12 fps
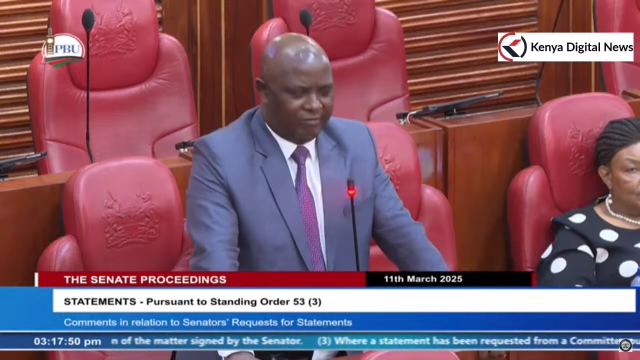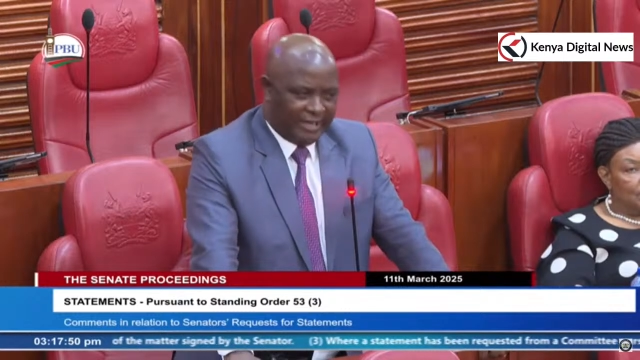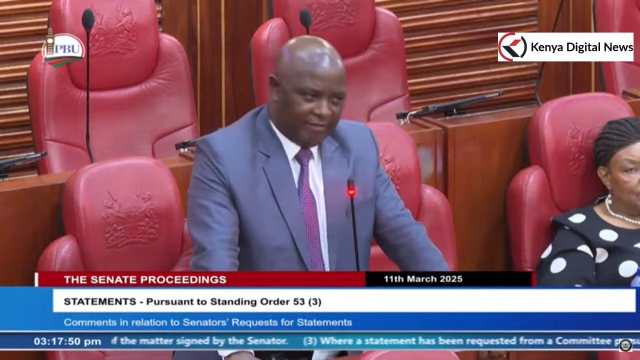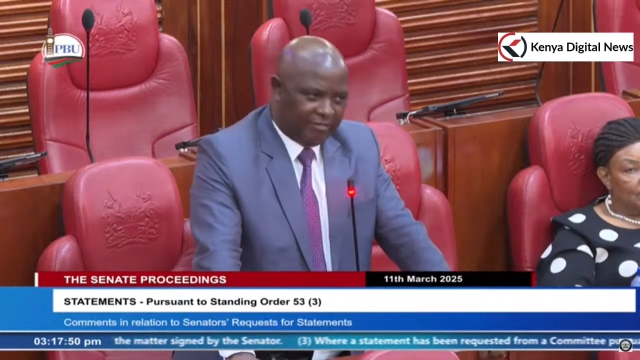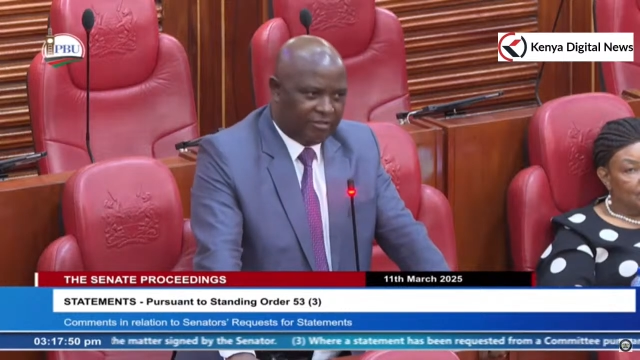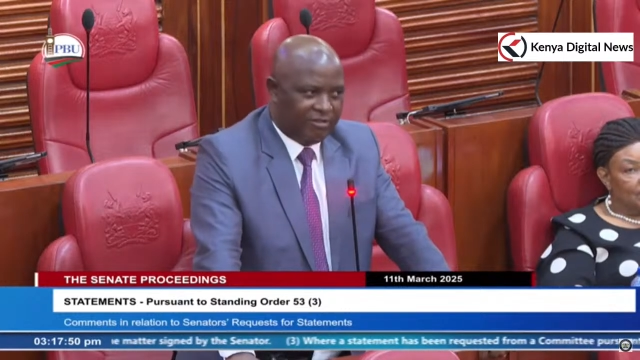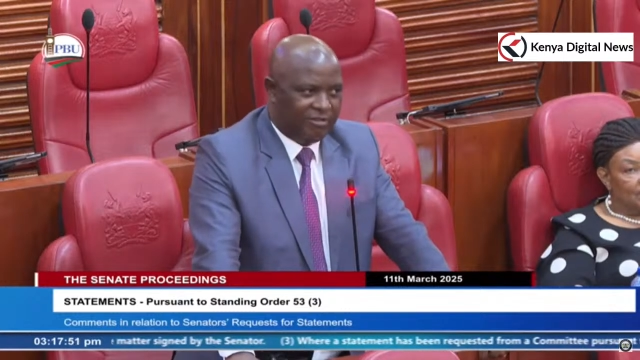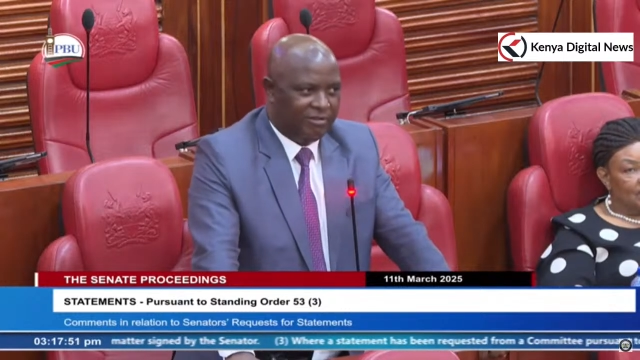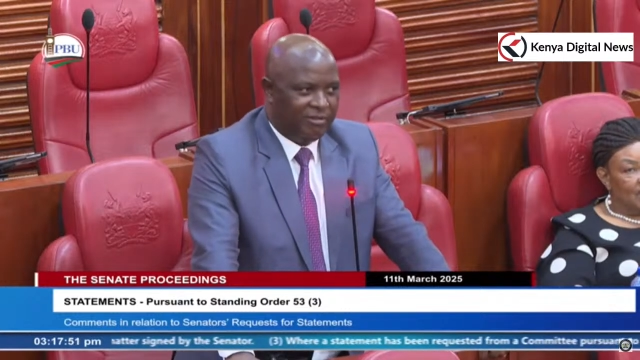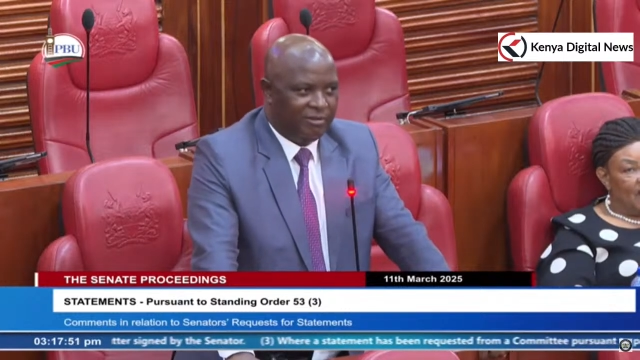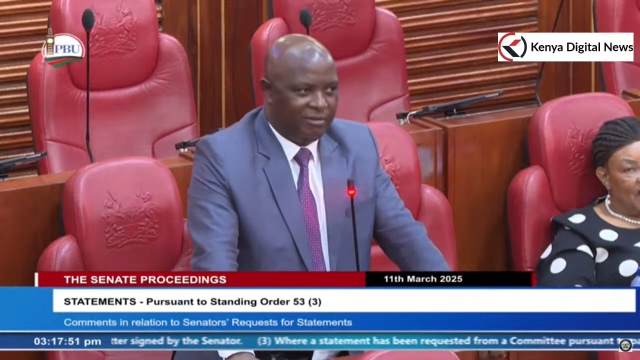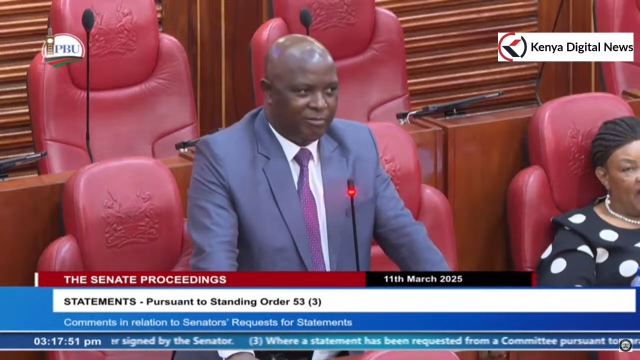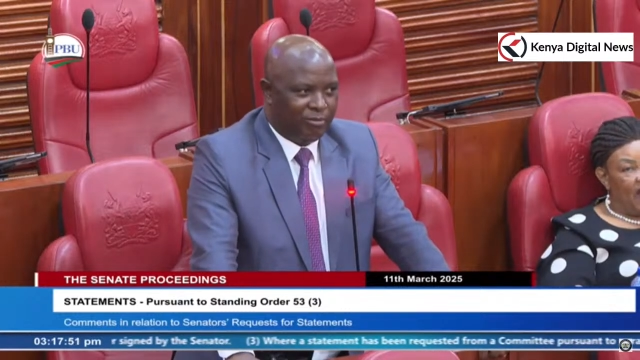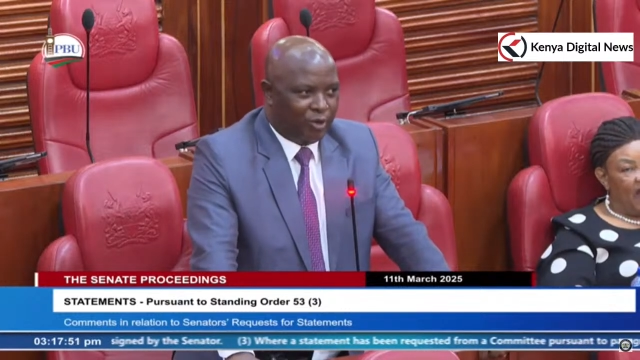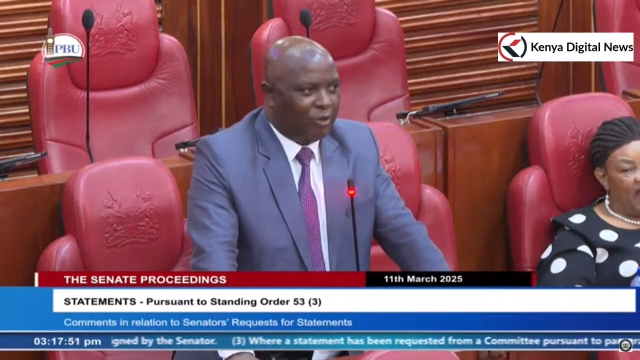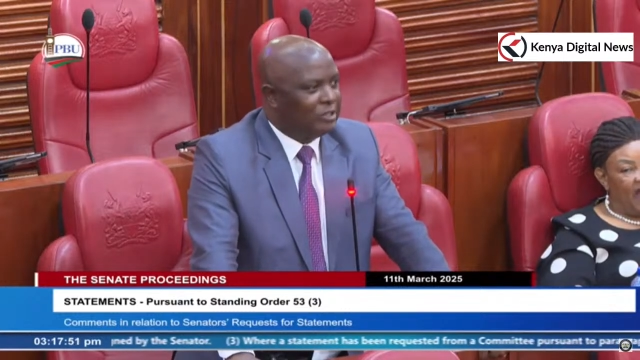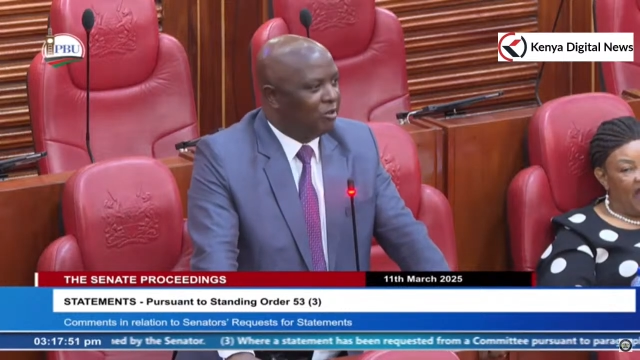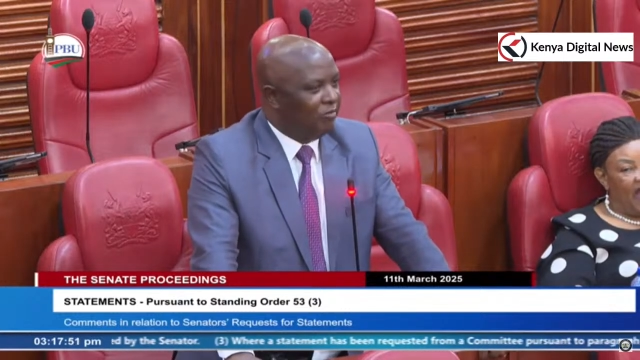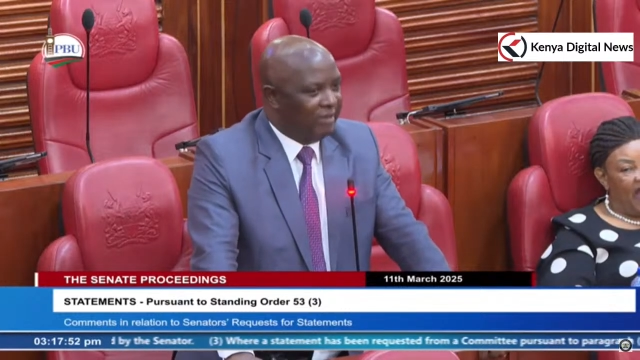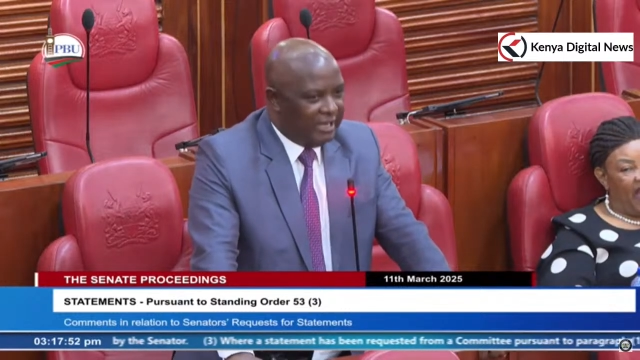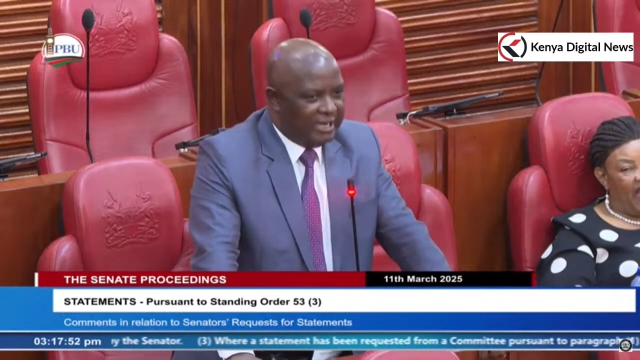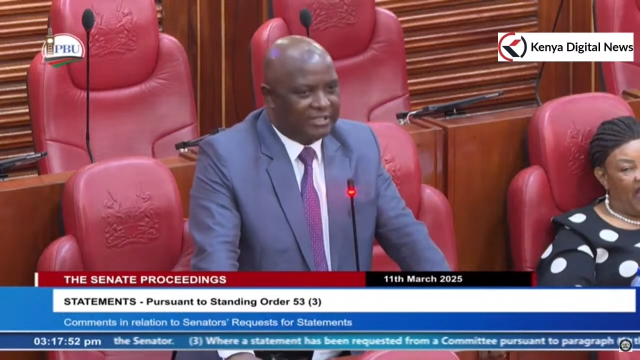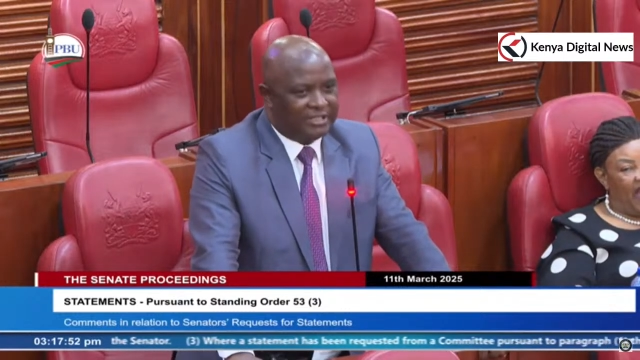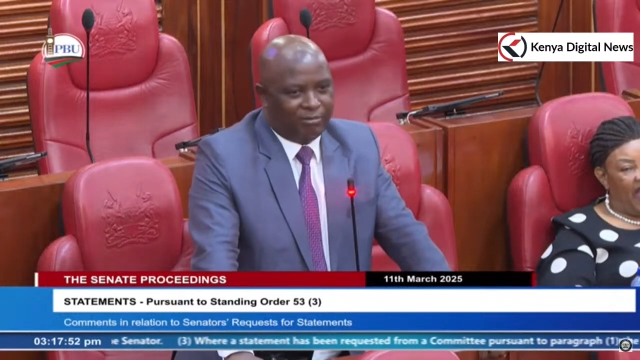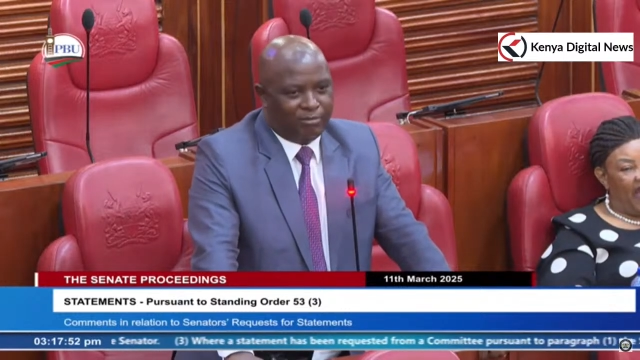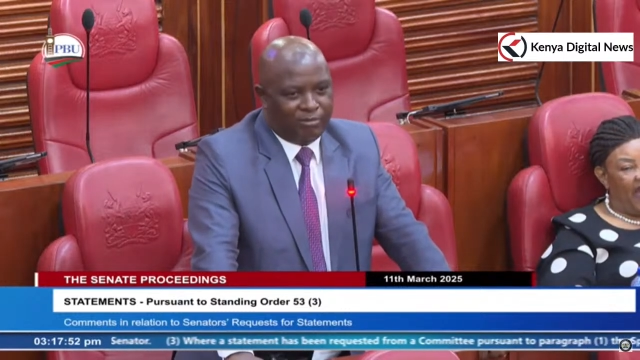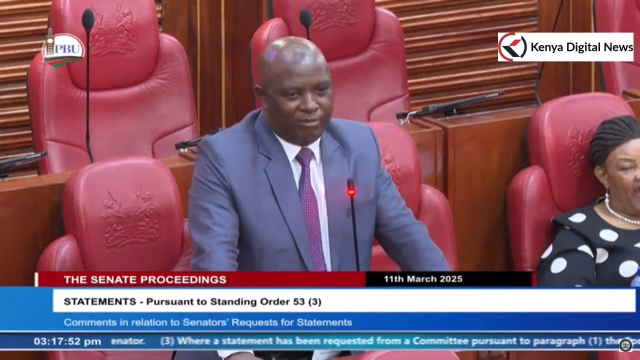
death because of leadership.